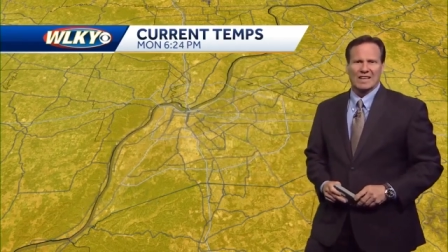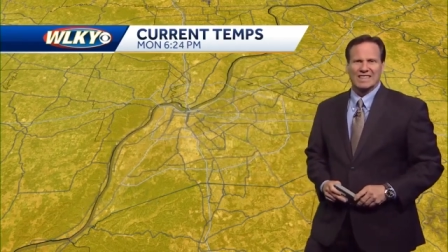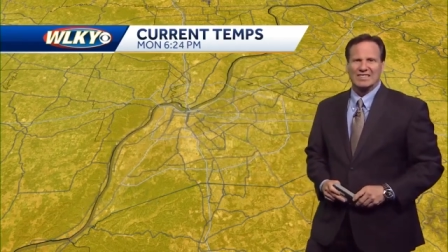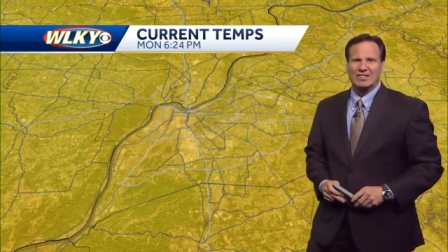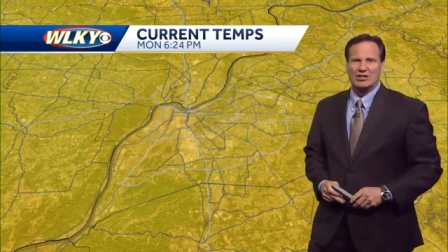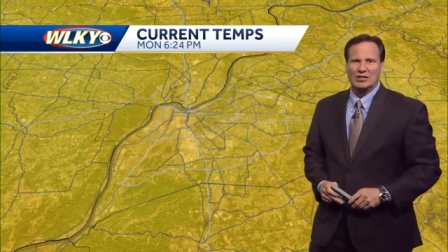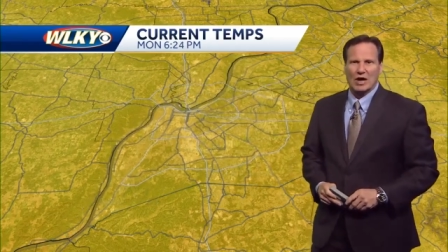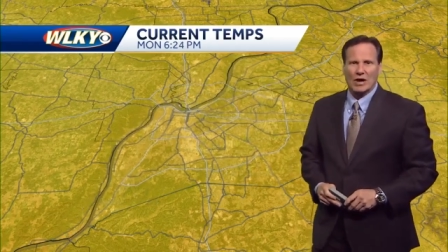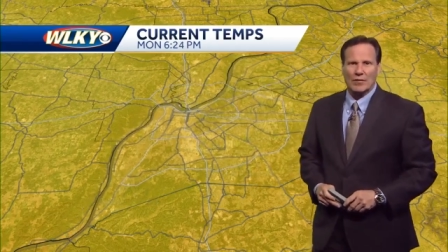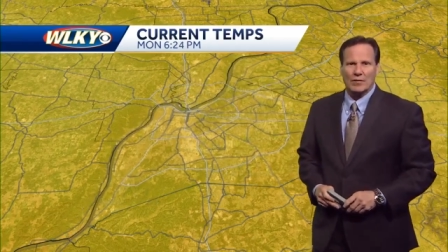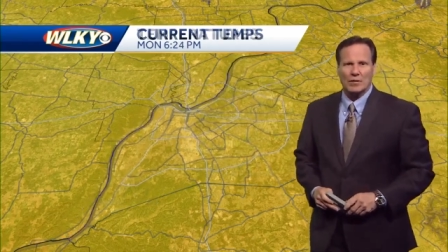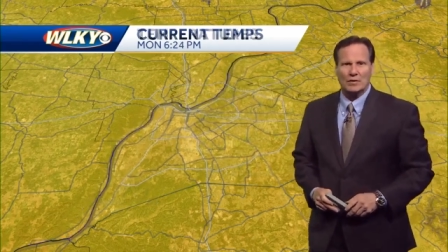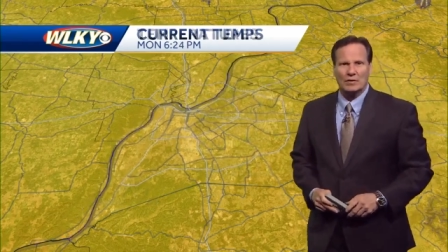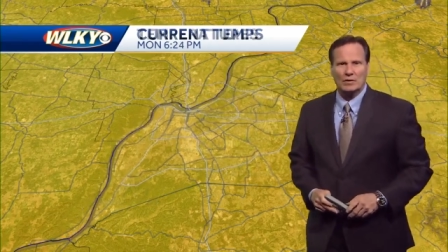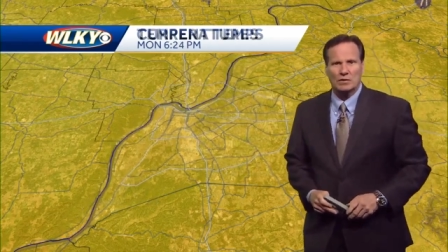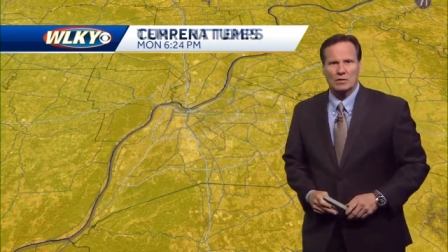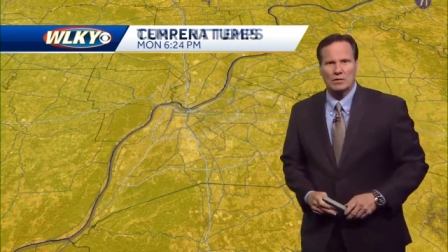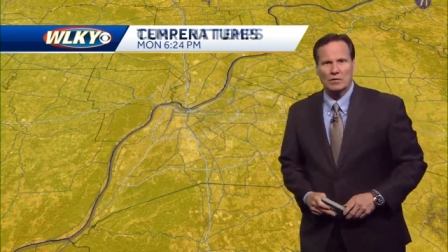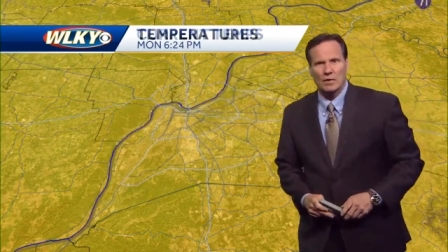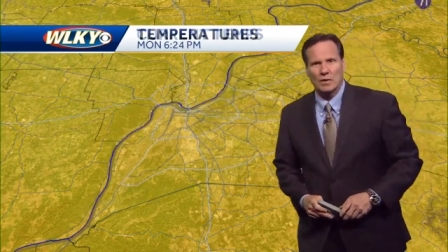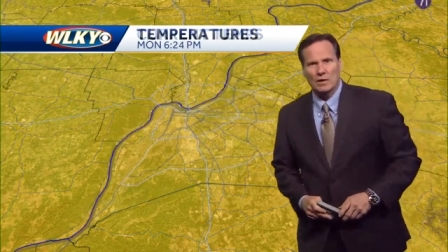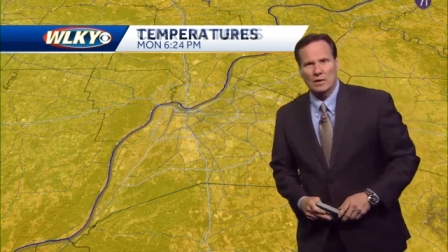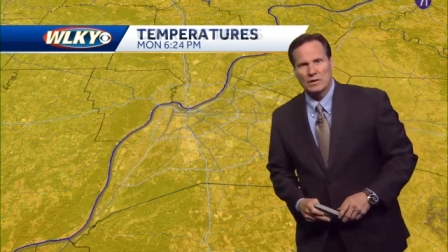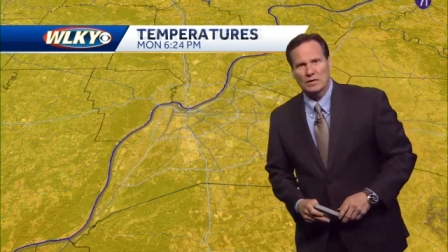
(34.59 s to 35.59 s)

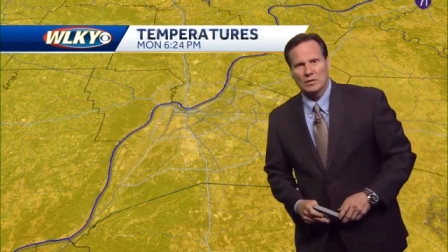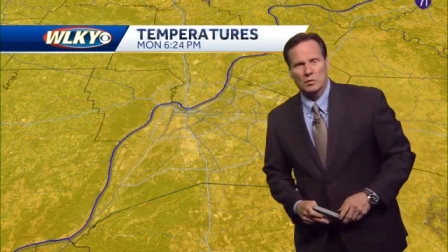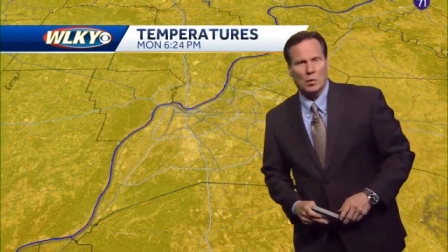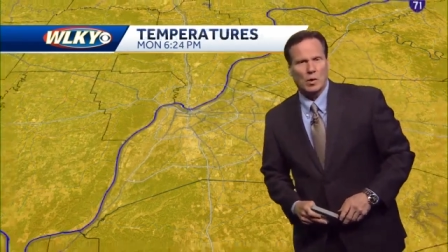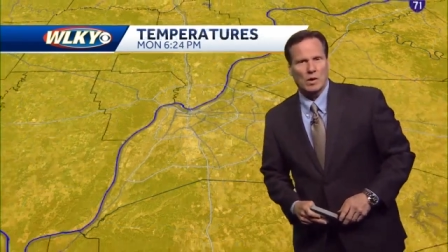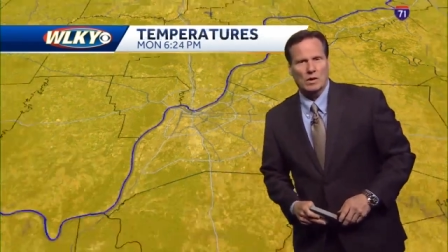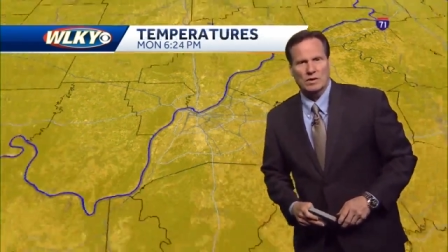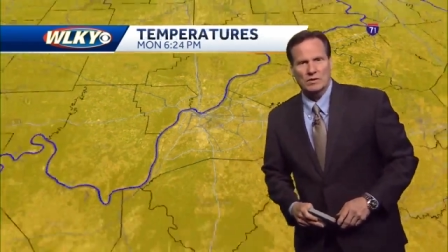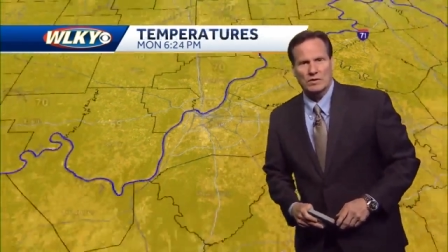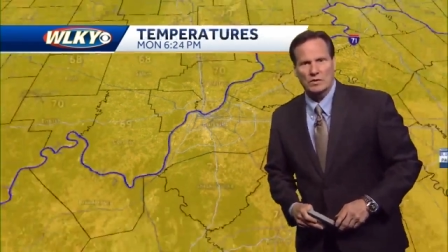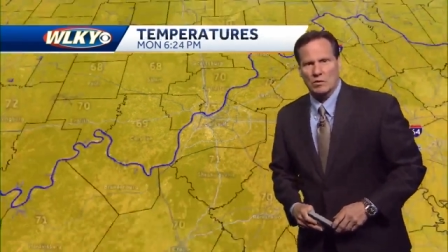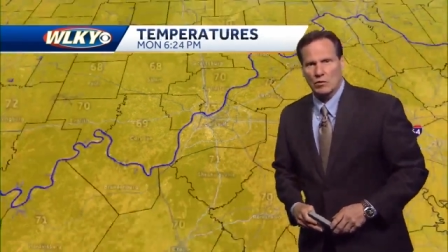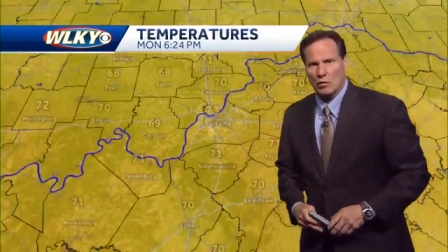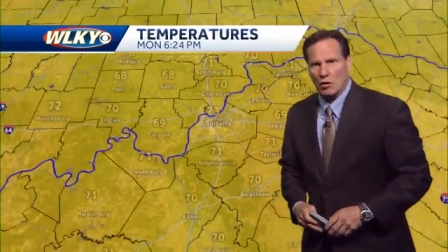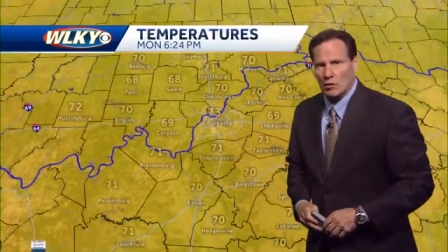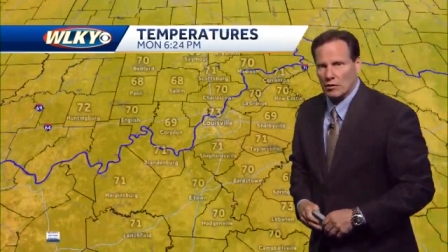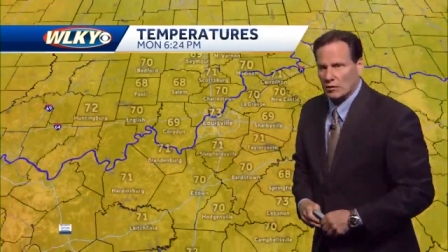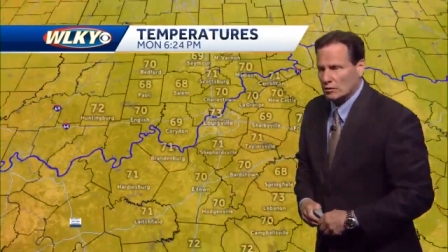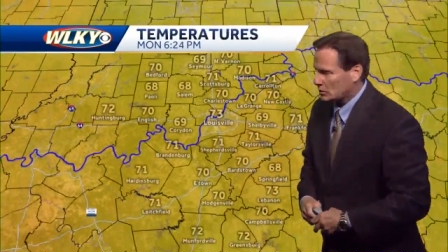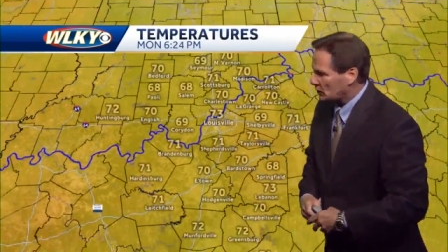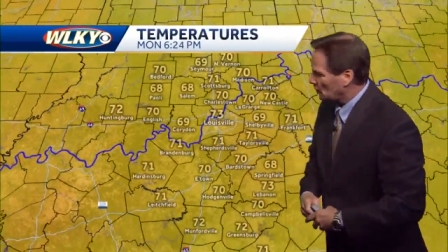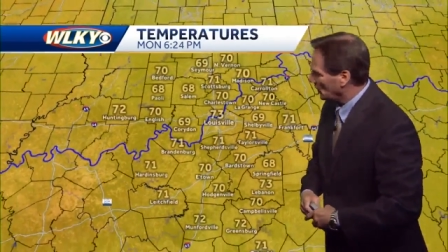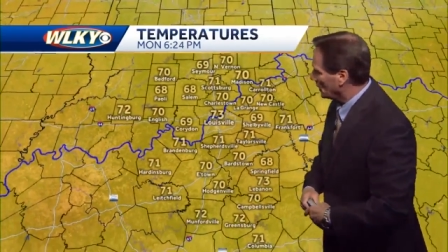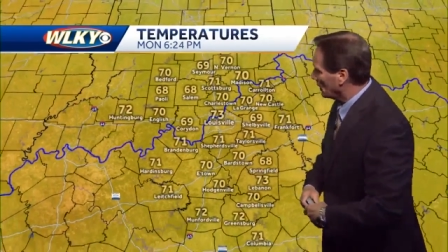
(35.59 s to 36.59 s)
Jeffersonville as well as
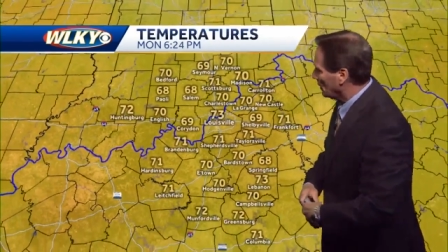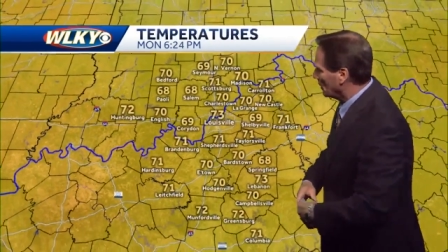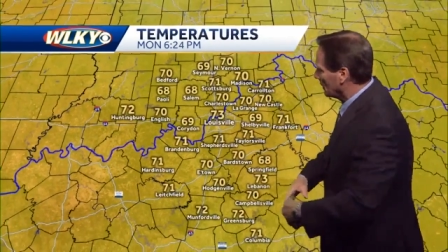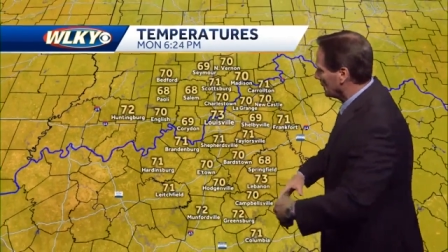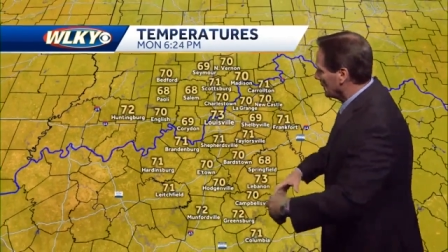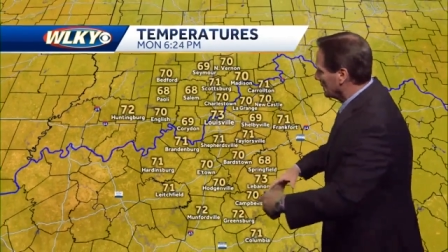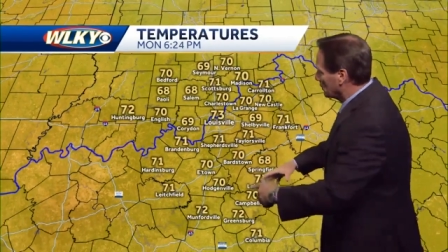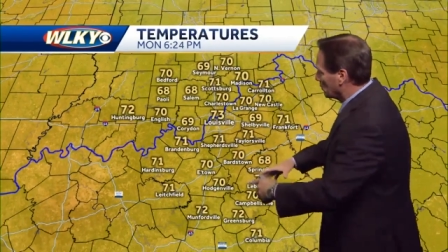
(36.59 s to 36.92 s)
Clarksville. And